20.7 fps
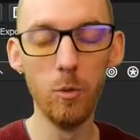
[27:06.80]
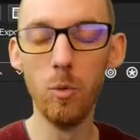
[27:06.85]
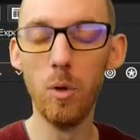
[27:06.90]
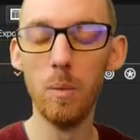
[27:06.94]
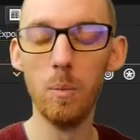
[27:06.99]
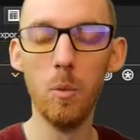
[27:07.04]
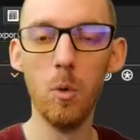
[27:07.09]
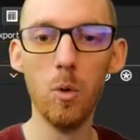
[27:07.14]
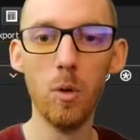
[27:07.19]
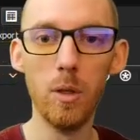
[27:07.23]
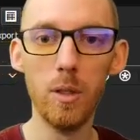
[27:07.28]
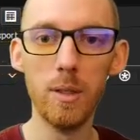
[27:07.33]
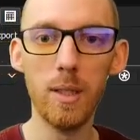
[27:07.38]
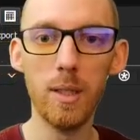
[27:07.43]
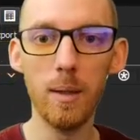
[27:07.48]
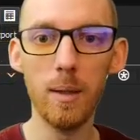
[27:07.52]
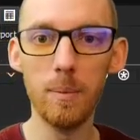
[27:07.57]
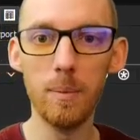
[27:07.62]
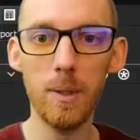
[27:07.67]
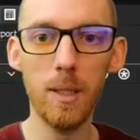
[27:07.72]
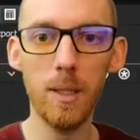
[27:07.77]
you want more
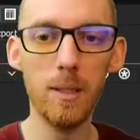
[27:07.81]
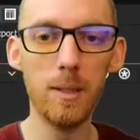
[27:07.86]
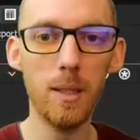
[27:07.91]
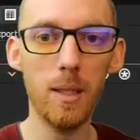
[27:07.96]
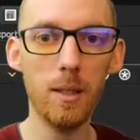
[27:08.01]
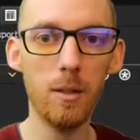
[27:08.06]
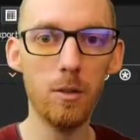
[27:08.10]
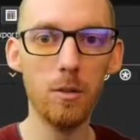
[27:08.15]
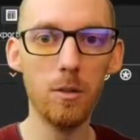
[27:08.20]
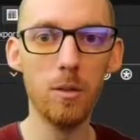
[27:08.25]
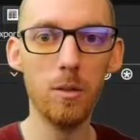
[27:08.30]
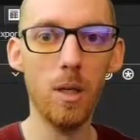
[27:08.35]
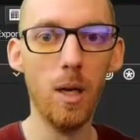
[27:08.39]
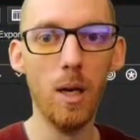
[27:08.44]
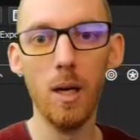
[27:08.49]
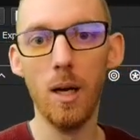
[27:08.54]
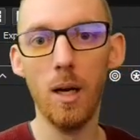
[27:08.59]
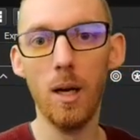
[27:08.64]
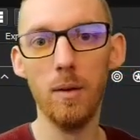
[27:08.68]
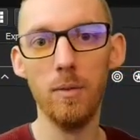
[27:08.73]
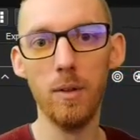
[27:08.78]
in-depth details
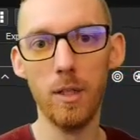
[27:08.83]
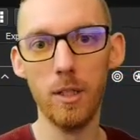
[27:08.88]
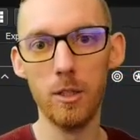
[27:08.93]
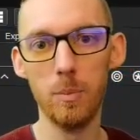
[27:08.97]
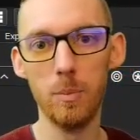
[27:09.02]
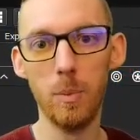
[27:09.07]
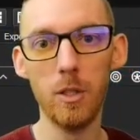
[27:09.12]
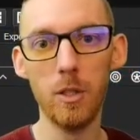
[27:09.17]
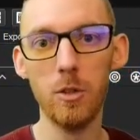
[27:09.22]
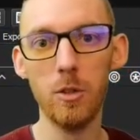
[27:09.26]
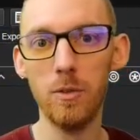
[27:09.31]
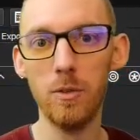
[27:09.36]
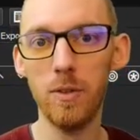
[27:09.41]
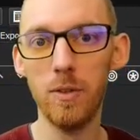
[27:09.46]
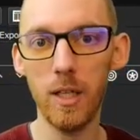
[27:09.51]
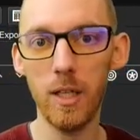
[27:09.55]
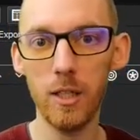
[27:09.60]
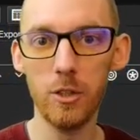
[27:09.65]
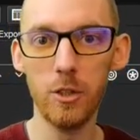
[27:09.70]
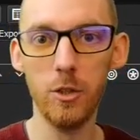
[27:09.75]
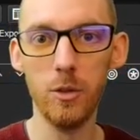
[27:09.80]
of like special
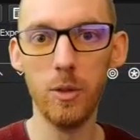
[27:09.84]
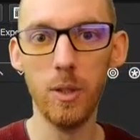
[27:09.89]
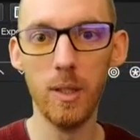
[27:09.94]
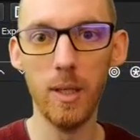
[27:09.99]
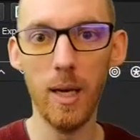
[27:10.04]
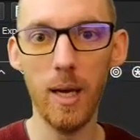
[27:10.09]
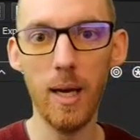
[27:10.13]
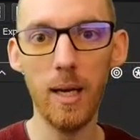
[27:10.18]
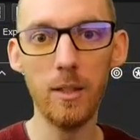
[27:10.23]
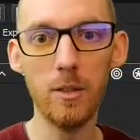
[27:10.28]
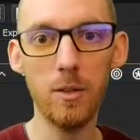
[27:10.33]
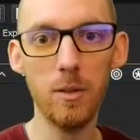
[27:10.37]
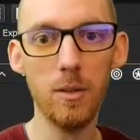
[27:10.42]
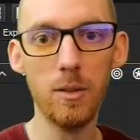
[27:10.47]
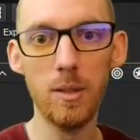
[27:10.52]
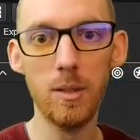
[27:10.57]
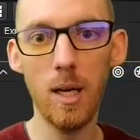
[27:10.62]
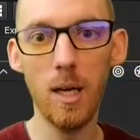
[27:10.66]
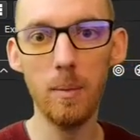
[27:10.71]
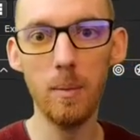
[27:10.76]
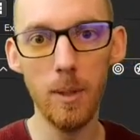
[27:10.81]
effects you can add to the
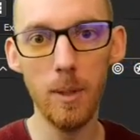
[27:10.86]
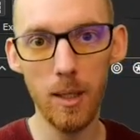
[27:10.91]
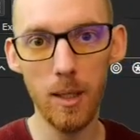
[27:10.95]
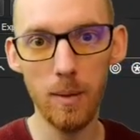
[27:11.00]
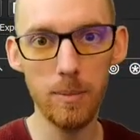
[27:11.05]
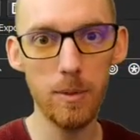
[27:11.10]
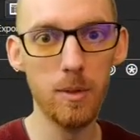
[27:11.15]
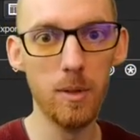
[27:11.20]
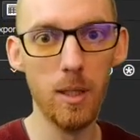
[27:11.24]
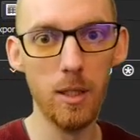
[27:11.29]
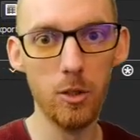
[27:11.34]
time lapse,